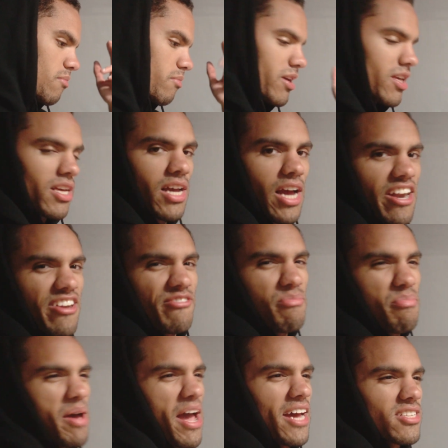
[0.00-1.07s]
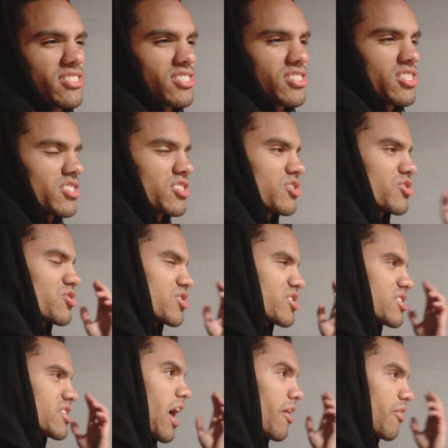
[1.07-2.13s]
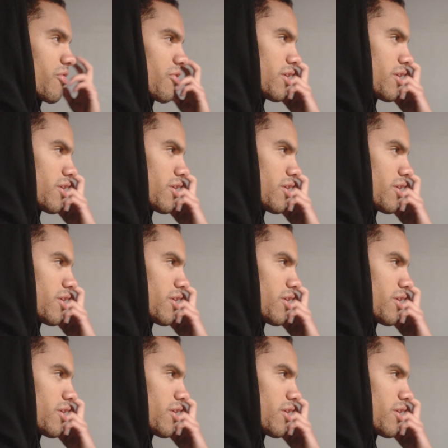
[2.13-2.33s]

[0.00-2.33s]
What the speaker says: making kind of bad decisions or just not